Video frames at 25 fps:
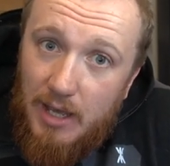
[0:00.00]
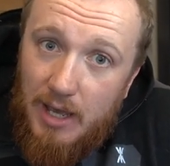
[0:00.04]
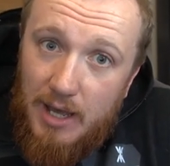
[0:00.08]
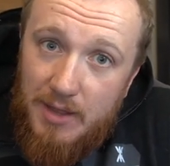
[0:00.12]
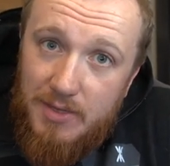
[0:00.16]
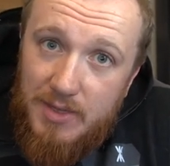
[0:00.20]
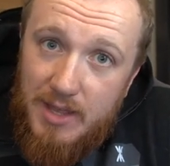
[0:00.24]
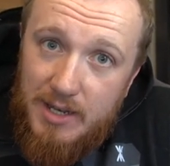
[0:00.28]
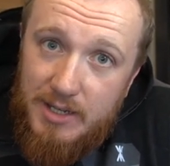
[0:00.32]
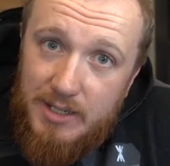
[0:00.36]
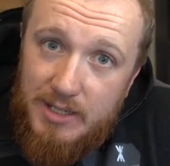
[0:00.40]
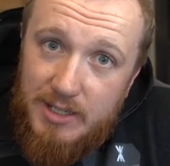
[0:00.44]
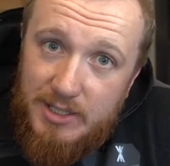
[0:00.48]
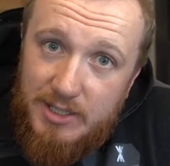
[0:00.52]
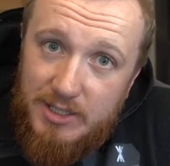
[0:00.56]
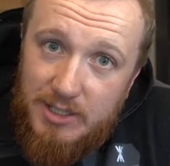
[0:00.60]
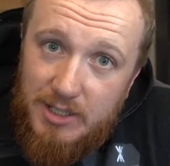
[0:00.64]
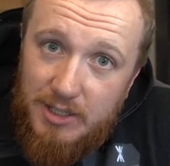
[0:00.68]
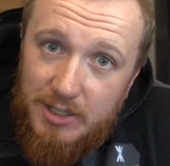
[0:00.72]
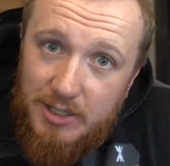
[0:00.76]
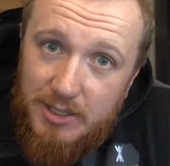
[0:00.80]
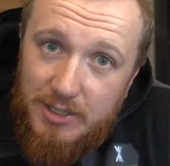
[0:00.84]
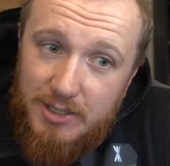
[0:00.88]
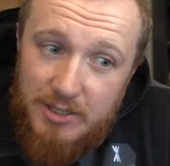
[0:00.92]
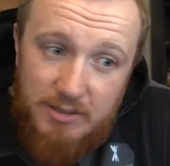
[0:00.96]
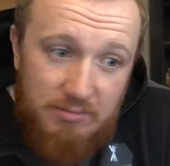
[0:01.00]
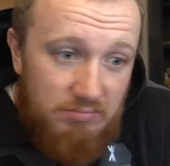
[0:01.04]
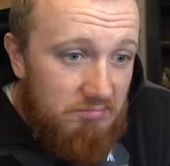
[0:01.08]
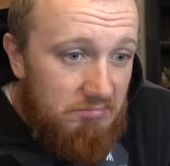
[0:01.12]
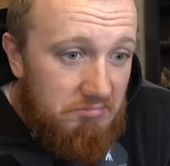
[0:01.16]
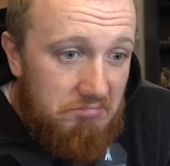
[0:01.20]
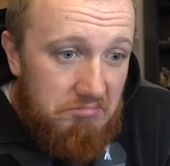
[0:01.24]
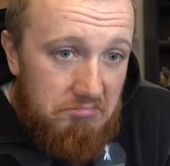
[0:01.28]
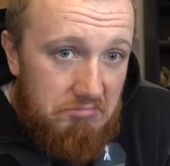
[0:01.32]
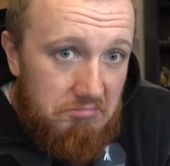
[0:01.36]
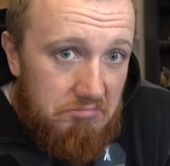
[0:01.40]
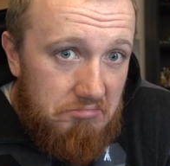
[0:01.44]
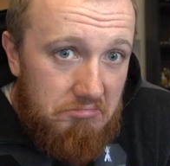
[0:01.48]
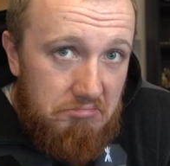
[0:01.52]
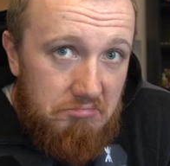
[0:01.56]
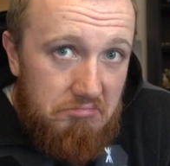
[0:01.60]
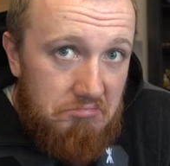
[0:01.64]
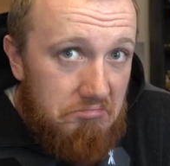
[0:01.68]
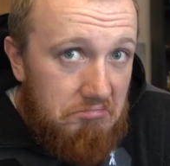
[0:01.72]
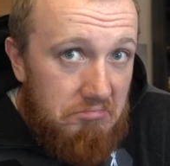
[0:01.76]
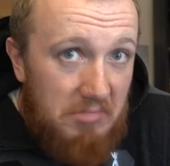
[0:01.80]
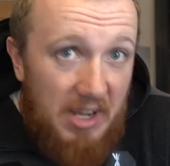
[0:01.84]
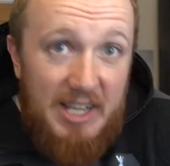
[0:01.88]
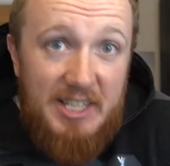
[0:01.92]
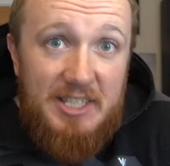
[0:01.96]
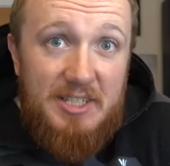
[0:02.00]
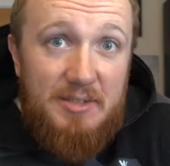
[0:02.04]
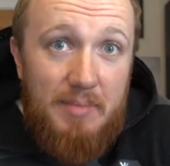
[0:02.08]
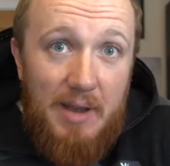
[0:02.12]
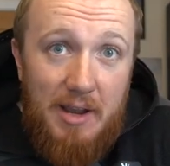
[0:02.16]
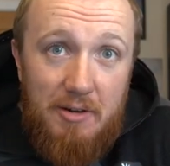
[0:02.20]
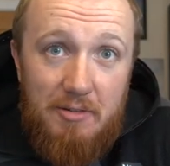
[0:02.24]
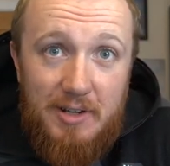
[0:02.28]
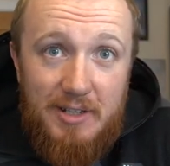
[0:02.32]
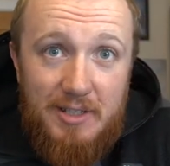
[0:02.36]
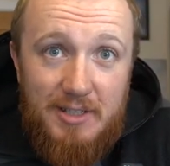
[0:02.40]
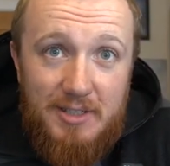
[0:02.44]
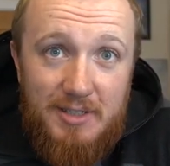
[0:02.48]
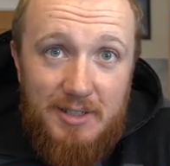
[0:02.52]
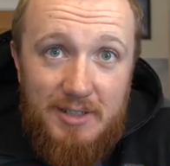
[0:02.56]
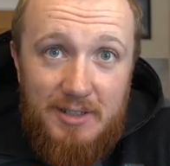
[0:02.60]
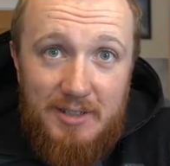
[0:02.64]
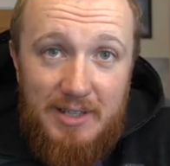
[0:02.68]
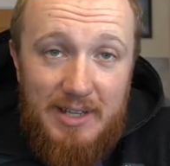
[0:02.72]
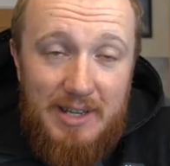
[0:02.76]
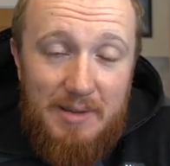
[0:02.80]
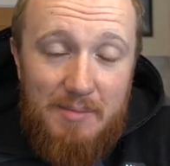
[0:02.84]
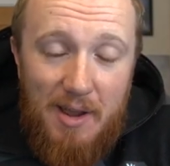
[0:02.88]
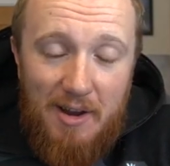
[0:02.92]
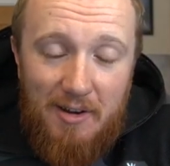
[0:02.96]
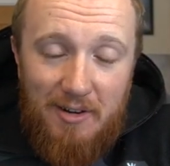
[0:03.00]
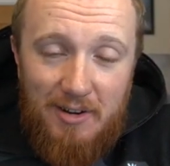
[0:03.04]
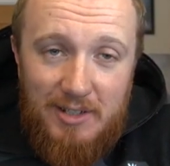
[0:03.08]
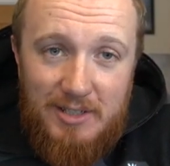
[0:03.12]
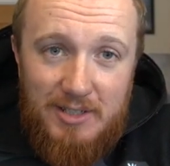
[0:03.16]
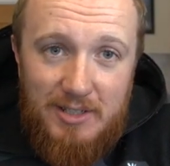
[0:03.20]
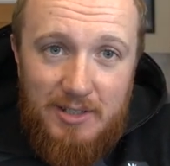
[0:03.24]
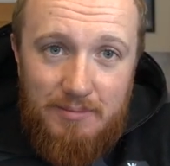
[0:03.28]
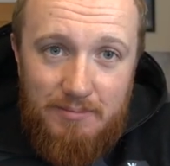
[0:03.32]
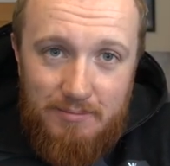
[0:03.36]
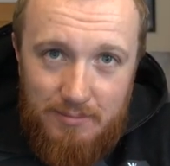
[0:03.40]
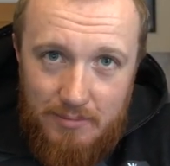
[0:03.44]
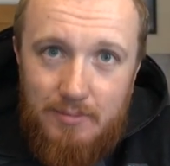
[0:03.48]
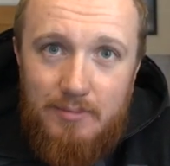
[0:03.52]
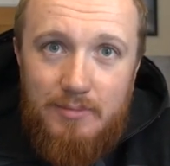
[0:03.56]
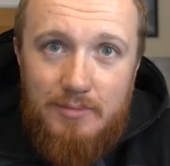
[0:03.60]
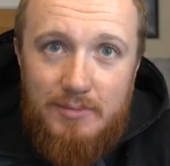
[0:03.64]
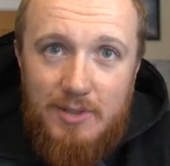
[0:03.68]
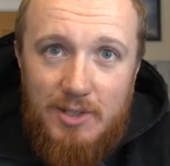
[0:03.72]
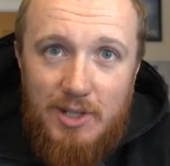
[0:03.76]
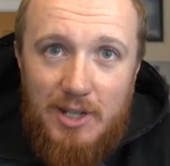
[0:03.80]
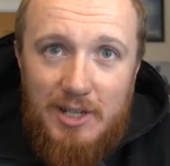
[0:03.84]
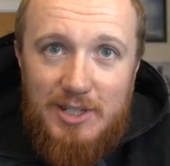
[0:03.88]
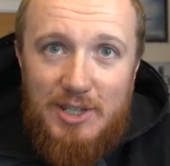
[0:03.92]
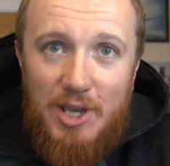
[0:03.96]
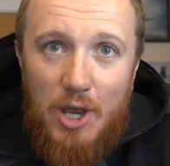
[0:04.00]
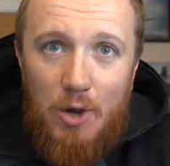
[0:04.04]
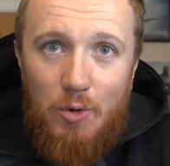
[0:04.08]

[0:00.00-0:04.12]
and then discuss its merits and demerits. So let's